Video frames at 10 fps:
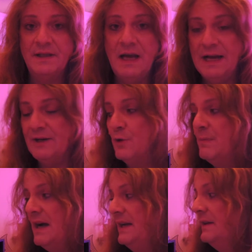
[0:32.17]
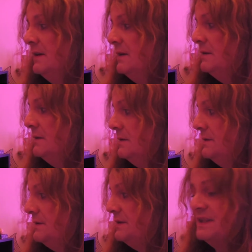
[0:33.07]
I go by
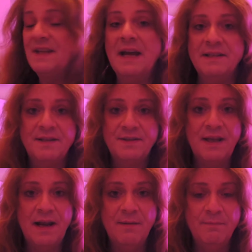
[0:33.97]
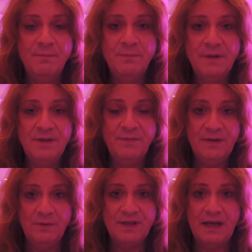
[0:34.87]
the science that I'm in the
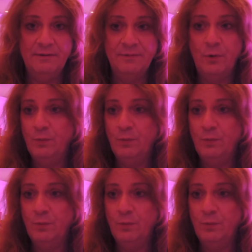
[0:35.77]
field of,